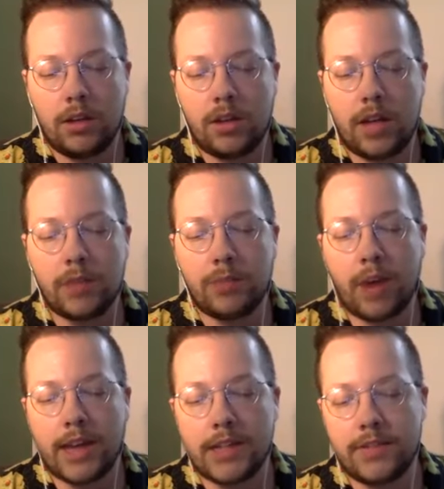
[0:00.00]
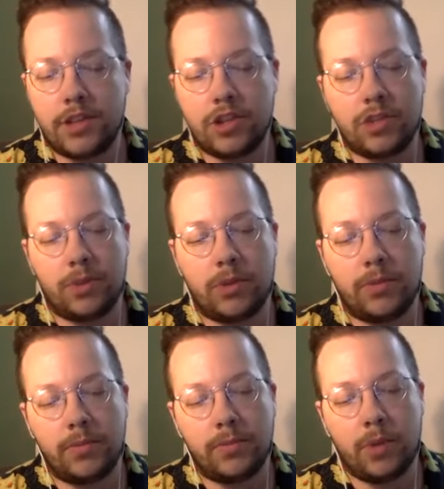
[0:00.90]
Not a prize
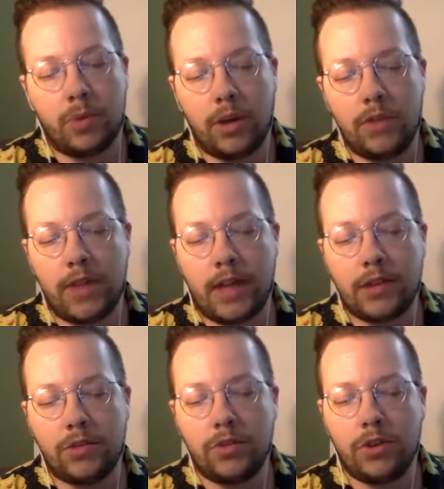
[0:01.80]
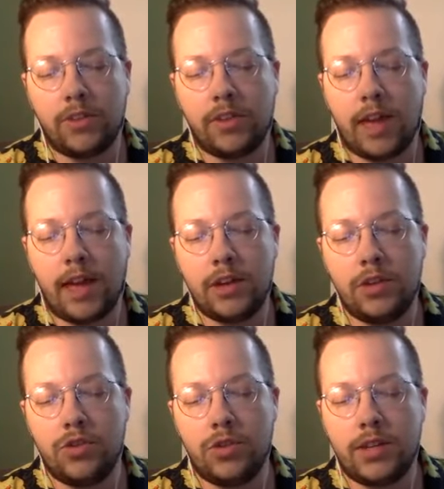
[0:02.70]
vegetable, but one valued for its high
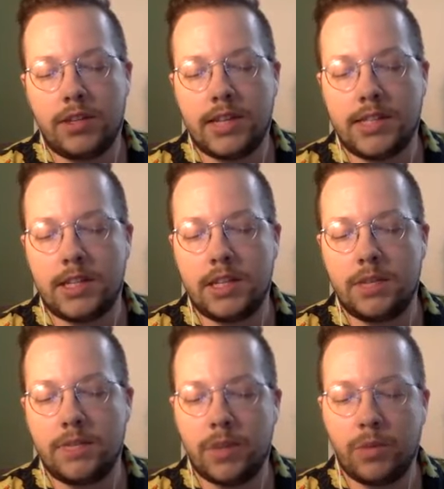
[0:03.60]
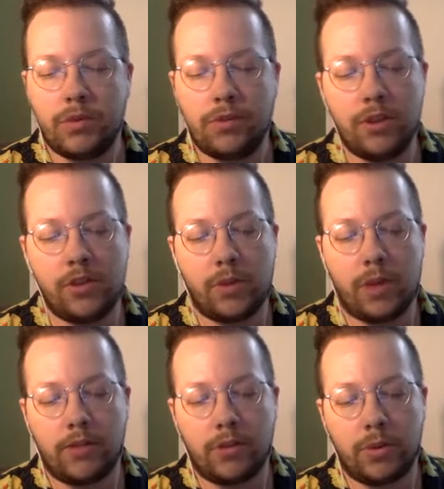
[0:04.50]
nutrient density that would freeze
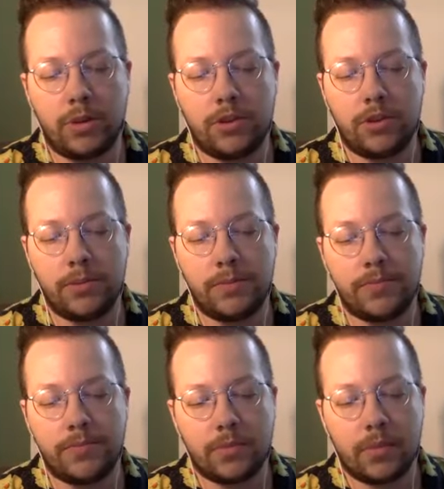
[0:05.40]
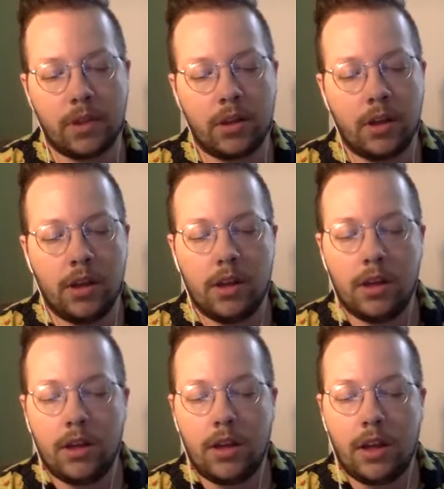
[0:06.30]
well for winter.
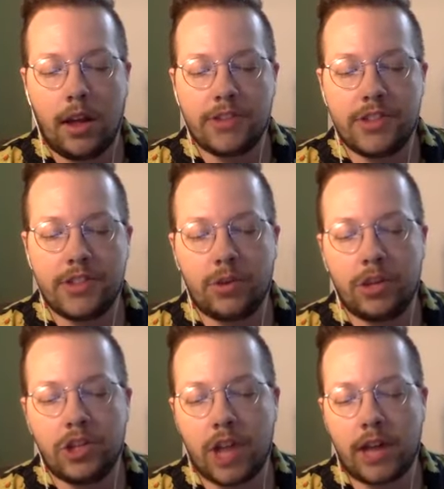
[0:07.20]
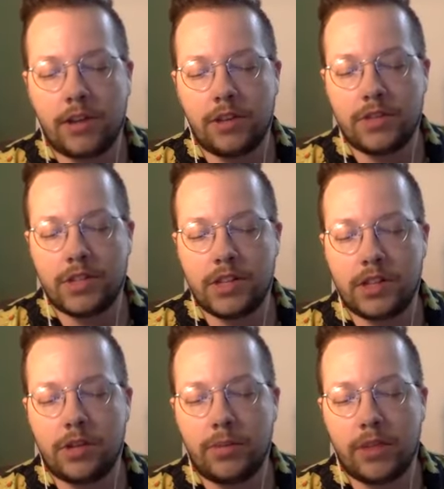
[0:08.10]
As the only child of a
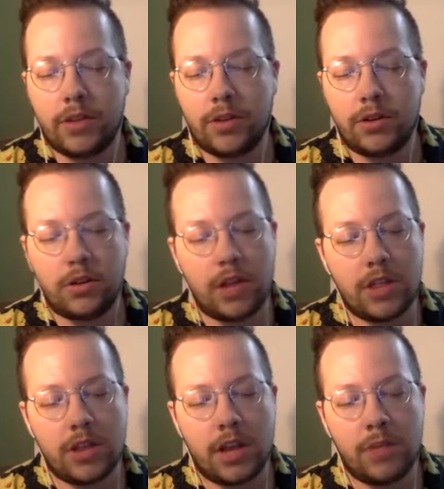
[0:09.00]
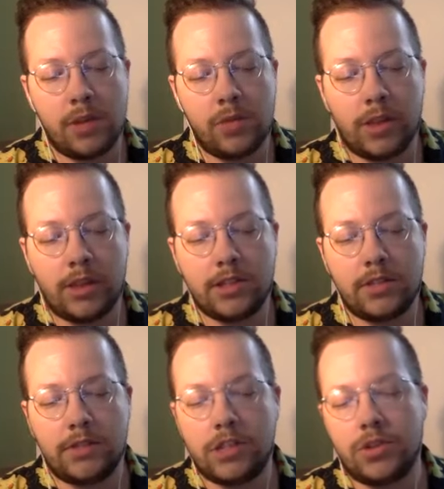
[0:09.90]
single mother, Nathan had been
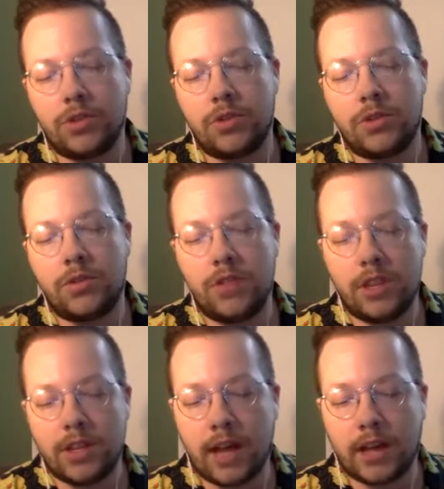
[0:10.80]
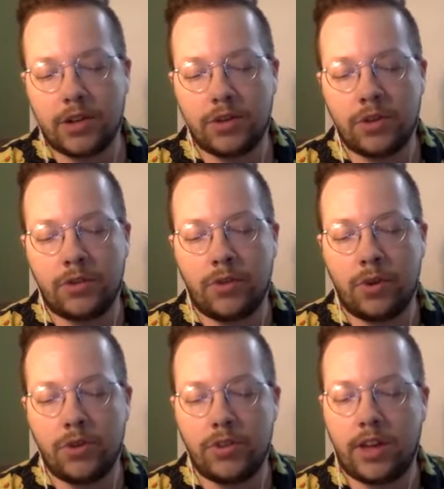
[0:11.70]
relatively certain that Dot couldn't
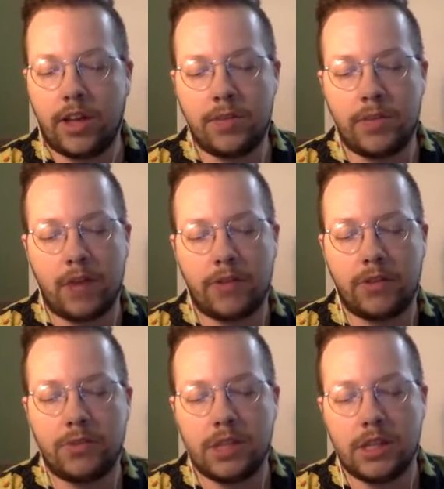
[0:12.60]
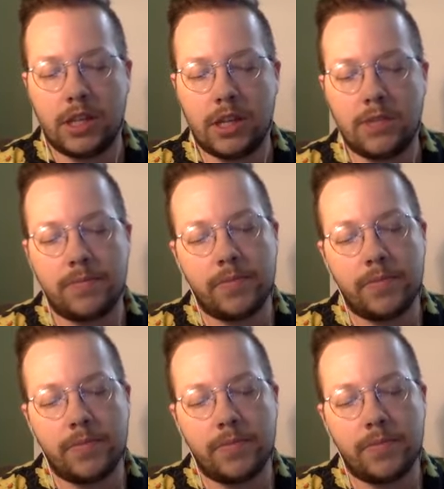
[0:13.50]
afford to cut him off completely.